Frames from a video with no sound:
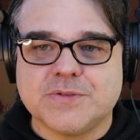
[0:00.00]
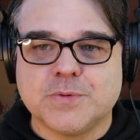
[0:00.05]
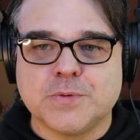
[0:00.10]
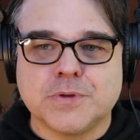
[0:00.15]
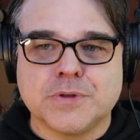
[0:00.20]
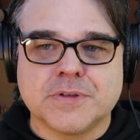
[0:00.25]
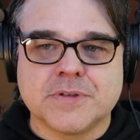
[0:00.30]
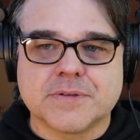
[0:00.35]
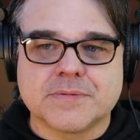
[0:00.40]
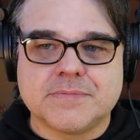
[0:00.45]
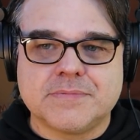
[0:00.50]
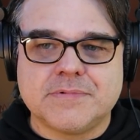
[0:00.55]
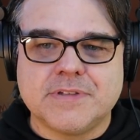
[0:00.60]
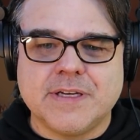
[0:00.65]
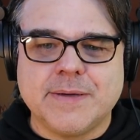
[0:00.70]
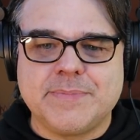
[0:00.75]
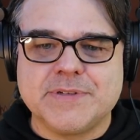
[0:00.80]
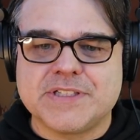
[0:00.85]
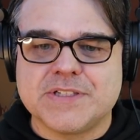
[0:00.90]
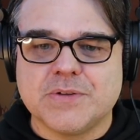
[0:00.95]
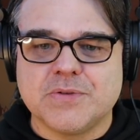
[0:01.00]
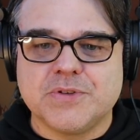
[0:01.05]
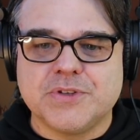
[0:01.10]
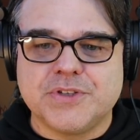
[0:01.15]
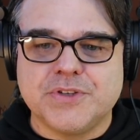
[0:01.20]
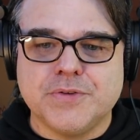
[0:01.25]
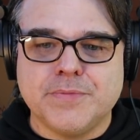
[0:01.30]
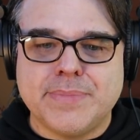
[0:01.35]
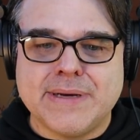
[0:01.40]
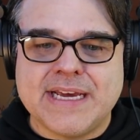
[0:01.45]
disorder, episode
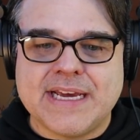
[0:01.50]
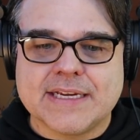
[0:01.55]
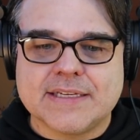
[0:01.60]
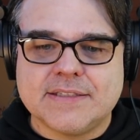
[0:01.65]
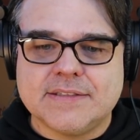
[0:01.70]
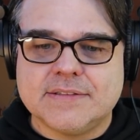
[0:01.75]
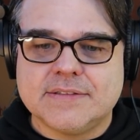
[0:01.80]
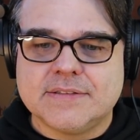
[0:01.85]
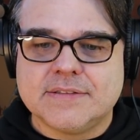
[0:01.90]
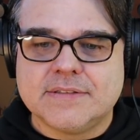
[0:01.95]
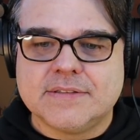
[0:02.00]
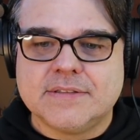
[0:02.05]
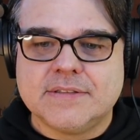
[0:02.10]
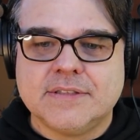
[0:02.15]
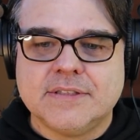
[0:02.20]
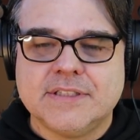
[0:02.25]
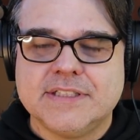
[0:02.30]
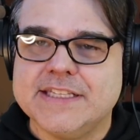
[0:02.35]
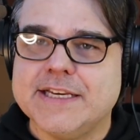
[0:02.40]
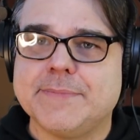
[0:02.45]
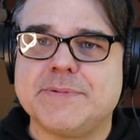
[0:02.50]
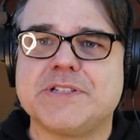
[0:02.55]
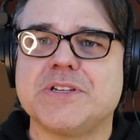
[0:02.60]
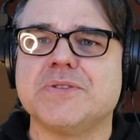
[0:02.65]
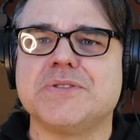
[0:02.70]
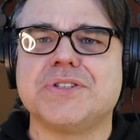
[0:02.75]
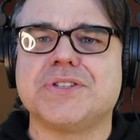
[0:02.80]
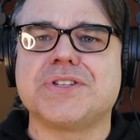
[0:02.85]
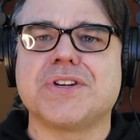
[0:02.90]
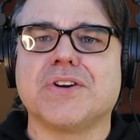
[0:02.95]
or two back. The
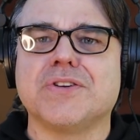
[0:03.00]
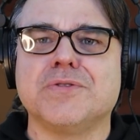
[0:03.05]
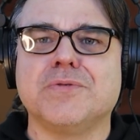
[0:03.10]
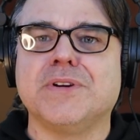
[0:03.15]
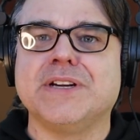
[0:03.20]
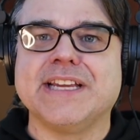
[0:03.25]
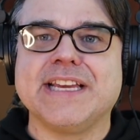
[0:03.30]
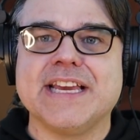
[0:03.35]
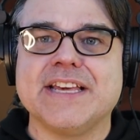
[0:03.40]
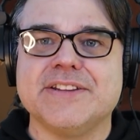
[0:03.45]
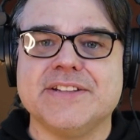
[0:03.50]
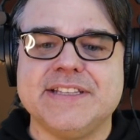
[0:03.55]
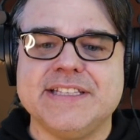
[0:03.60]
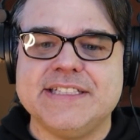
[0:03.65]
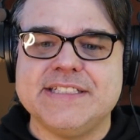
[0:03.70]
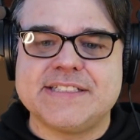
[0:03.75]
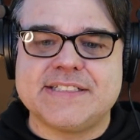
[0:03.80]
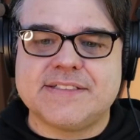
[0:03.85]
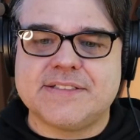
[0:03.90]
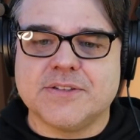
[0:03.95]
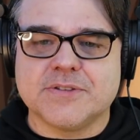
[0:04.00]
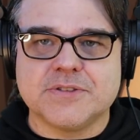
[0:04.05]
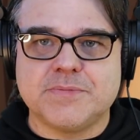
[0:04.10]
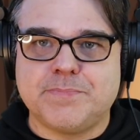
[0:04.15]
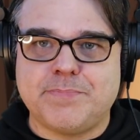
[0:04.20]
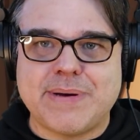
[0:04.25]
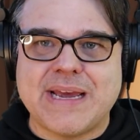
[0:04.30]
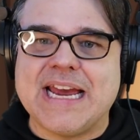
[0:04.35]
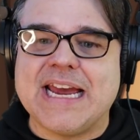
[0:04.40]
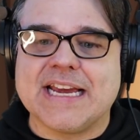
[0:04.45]
episodes are starting to run together. These
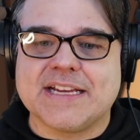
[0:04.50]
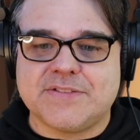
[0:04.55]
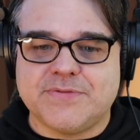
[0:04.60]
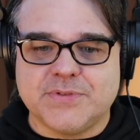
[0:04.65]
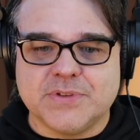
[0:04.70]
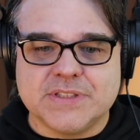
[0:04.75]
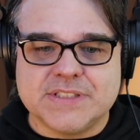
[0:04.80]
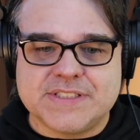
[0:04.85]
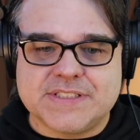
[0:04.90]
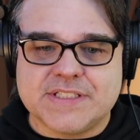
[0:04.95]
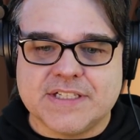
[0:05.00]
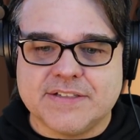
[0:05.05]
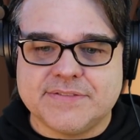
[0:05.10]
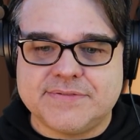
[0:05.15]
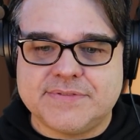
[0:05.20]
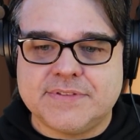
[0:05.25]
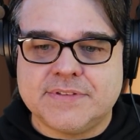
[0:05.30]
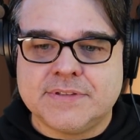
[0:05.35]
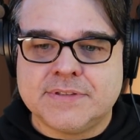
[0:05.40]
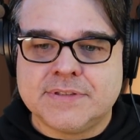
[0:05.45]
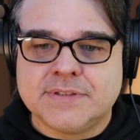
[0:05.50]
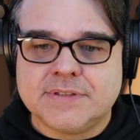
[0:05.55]
are packed full of stuff.